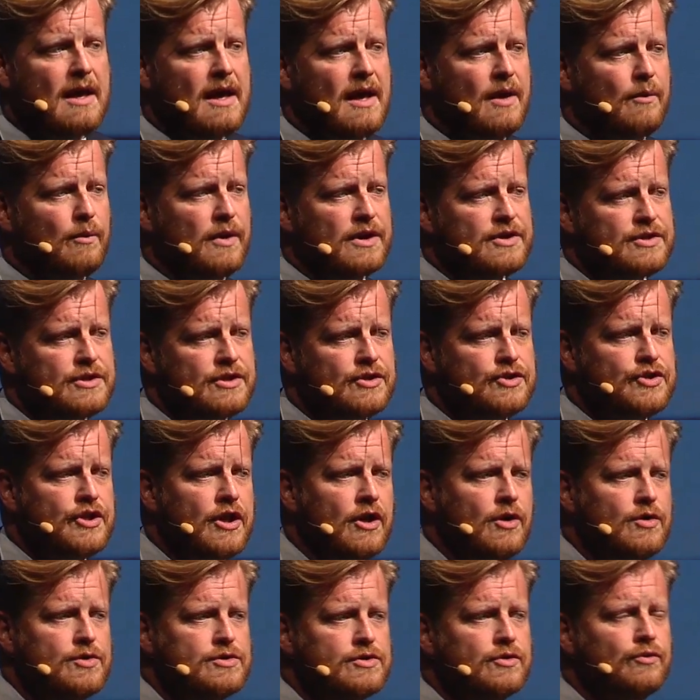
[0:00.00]
And when she
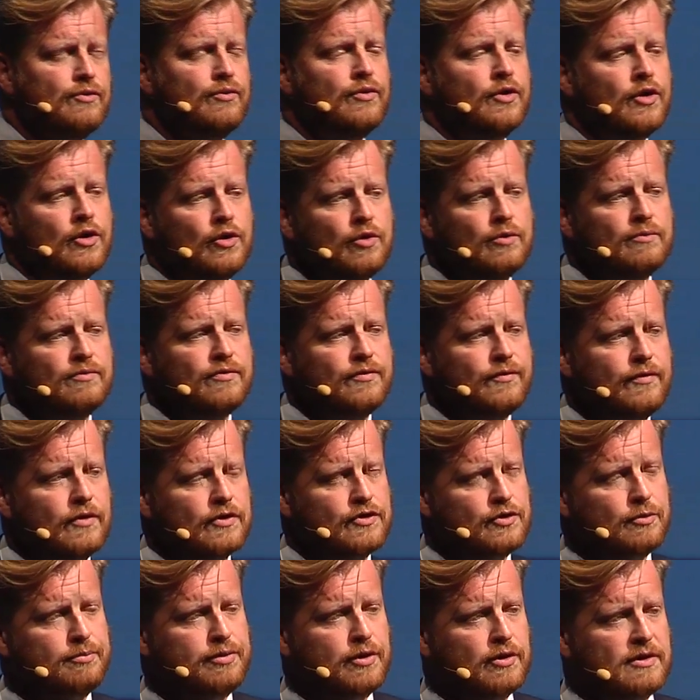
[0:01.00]
chose the room
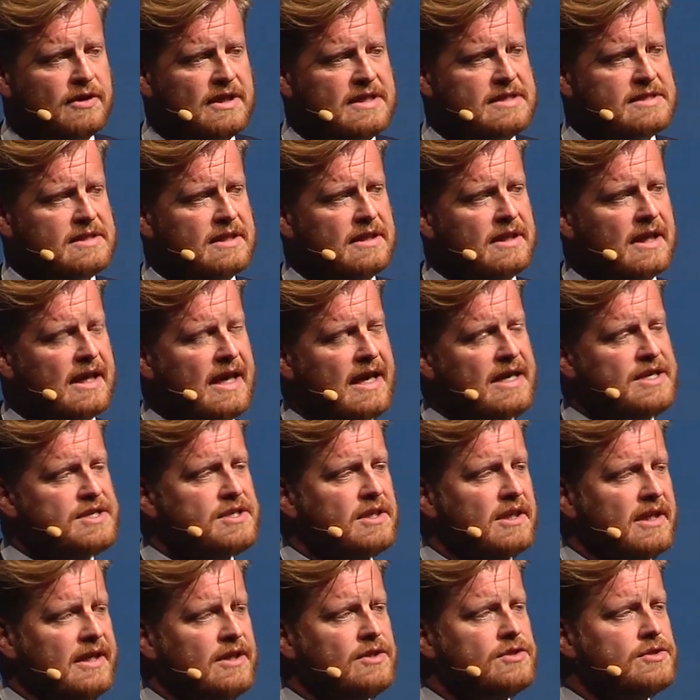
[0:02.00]
to put this
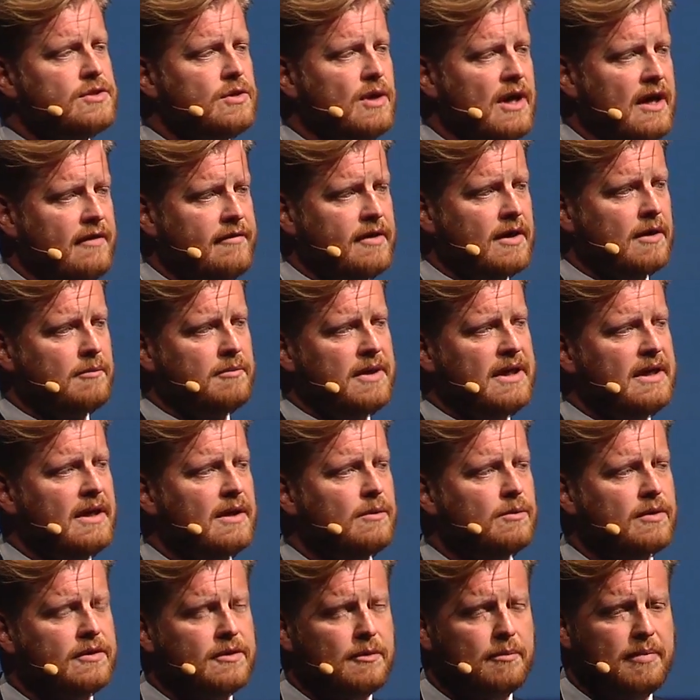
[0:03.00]
delegation into having a
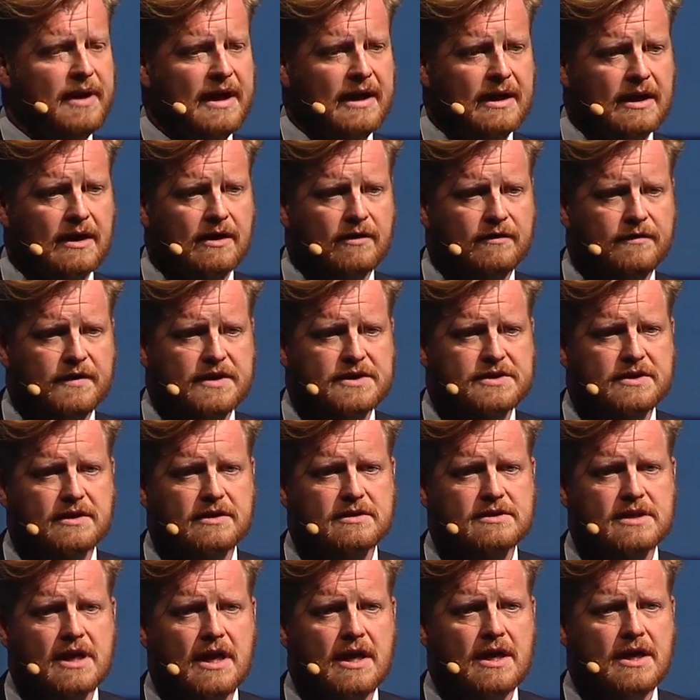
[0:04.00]
meeting with the banking
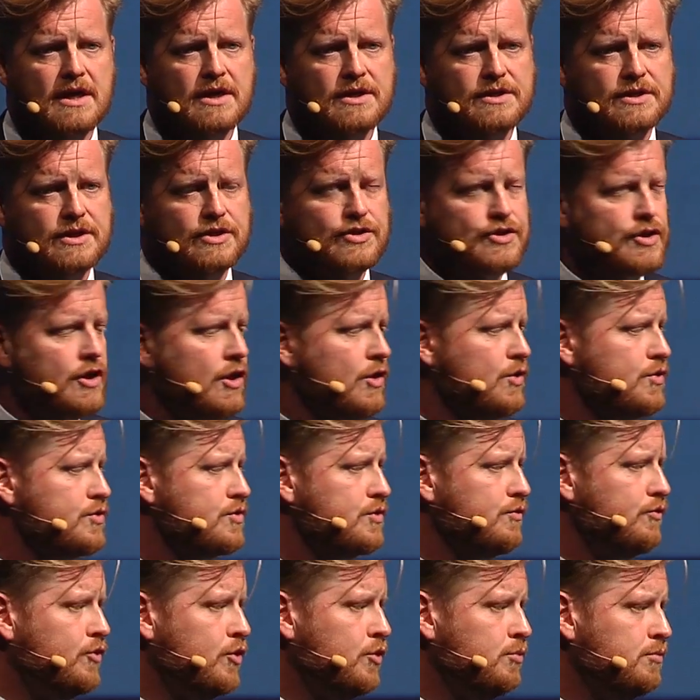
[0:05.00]
officials, she
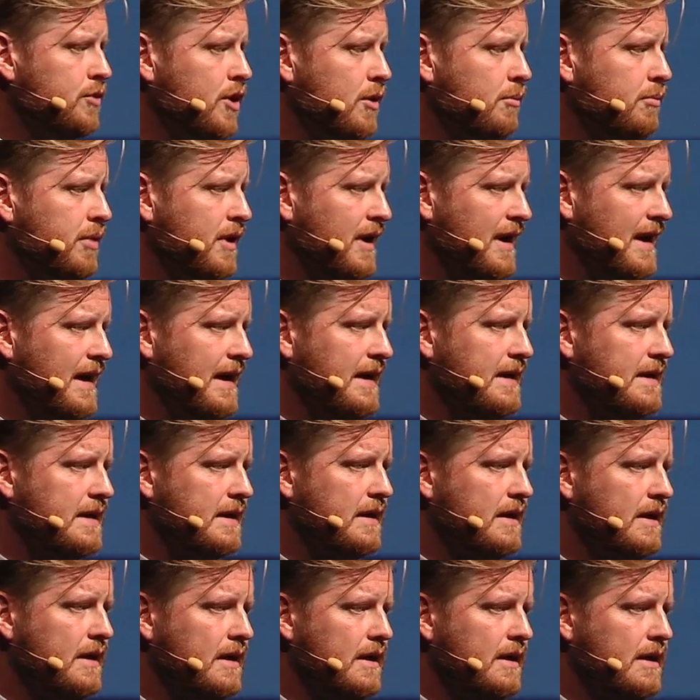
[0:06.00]
chose room number 8.
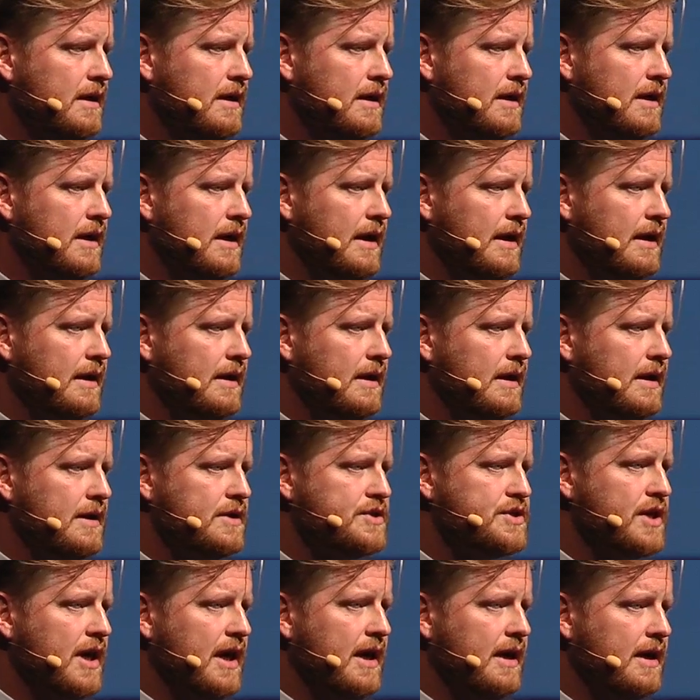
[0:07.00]
And in
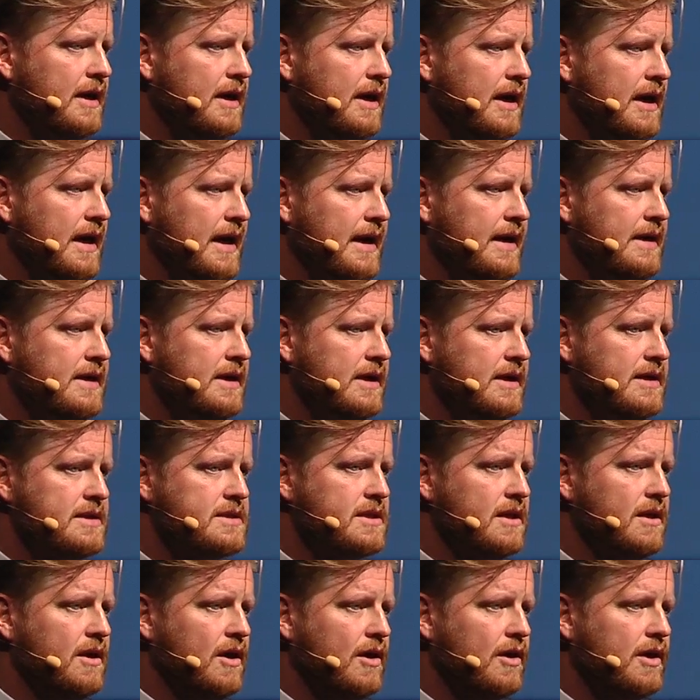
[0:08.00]
China, 8
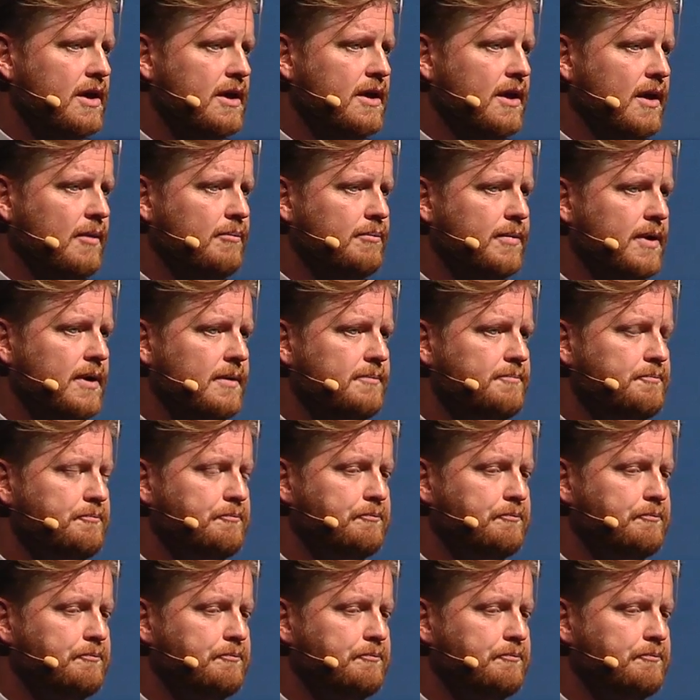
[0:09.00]
is a lucky number.